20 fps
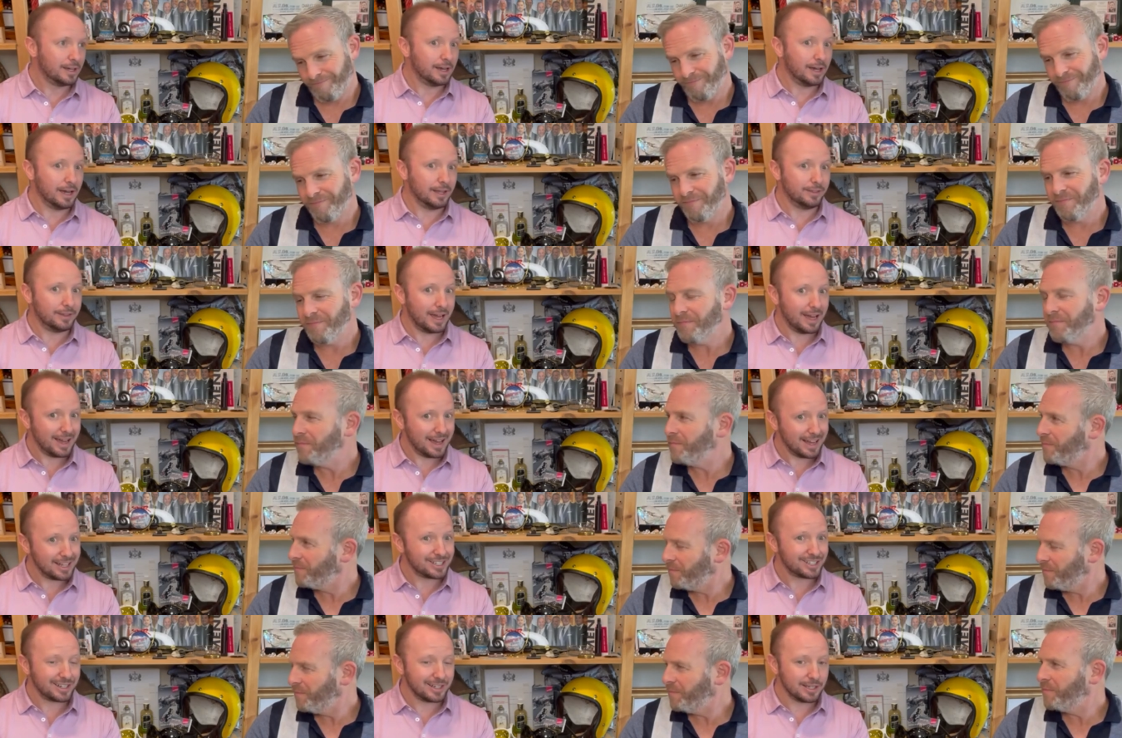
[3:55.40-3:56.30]
Speaker 1: And that
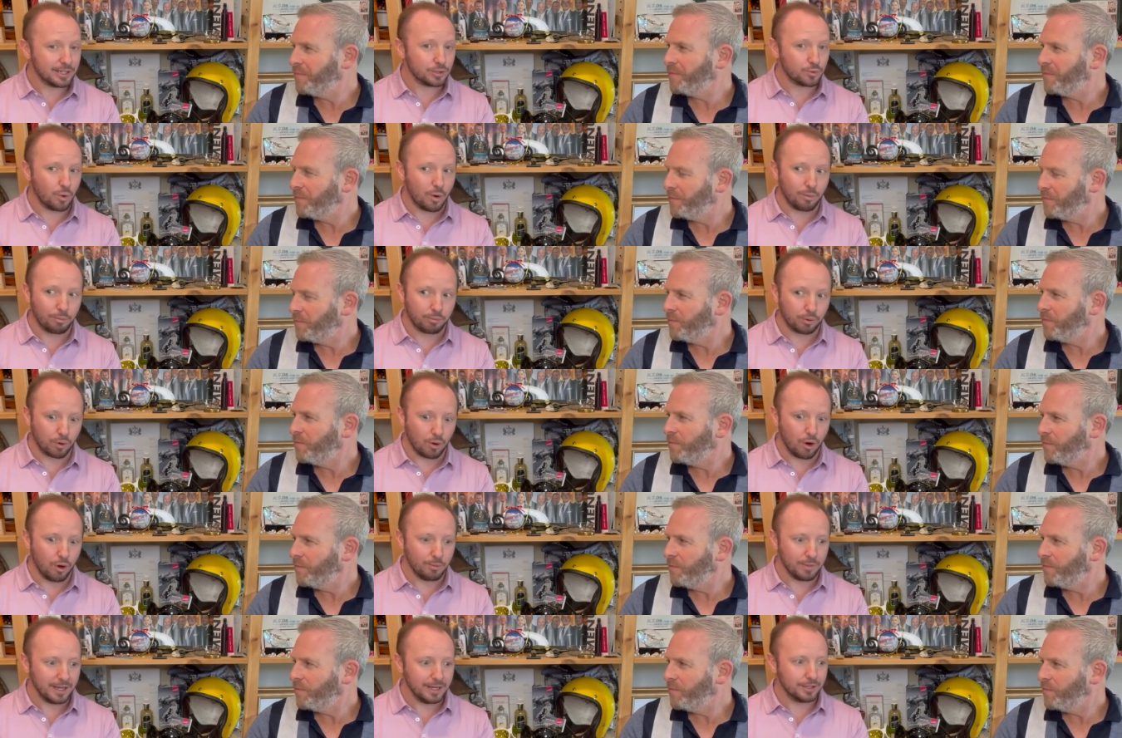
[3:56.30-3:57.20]
actually is what
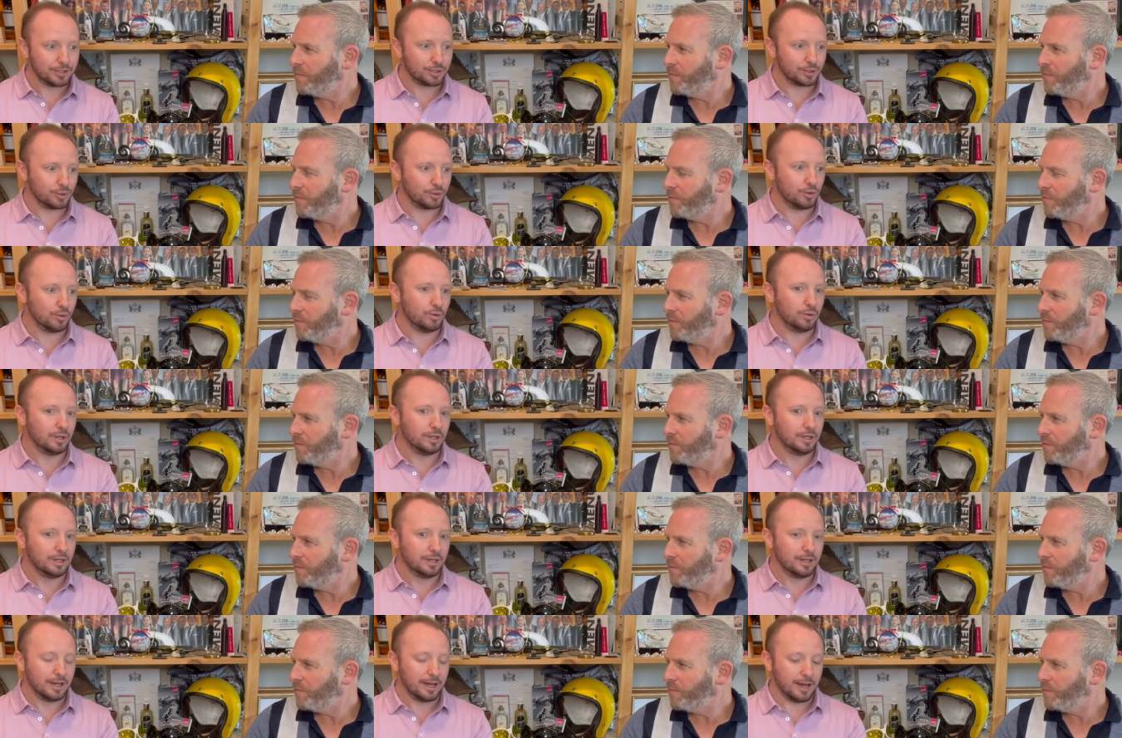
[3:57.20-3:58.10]
brought me to
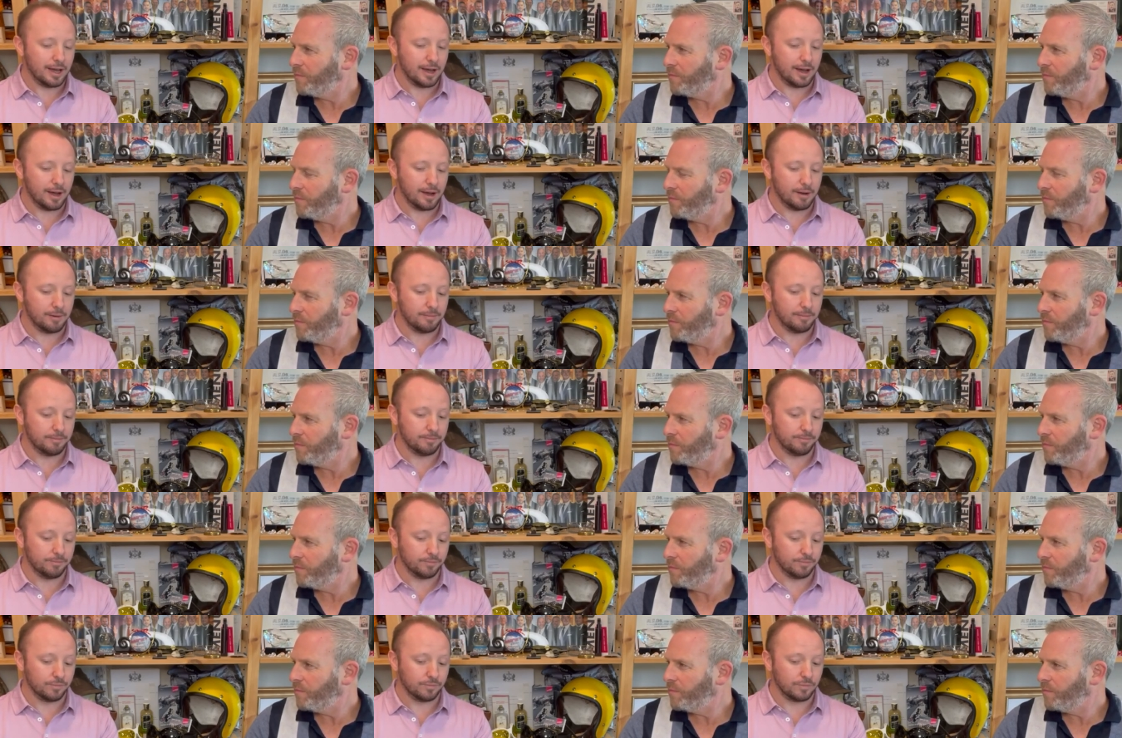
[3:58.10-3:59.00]
the
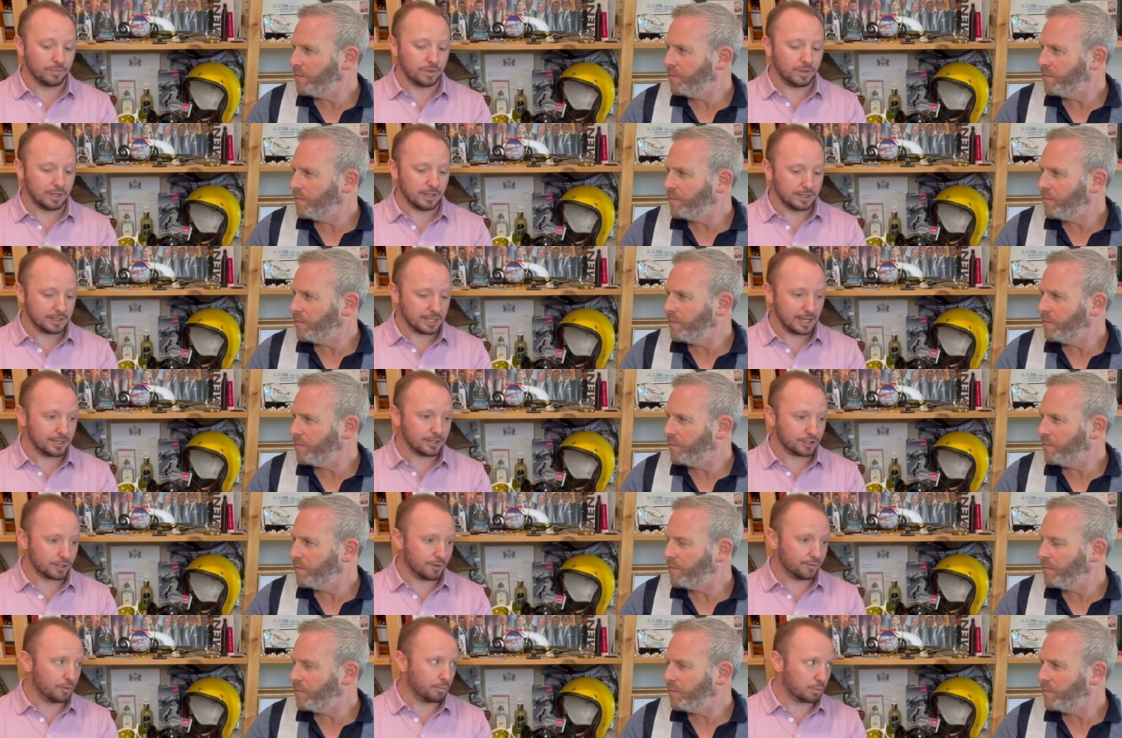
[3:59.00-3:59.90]
attention of the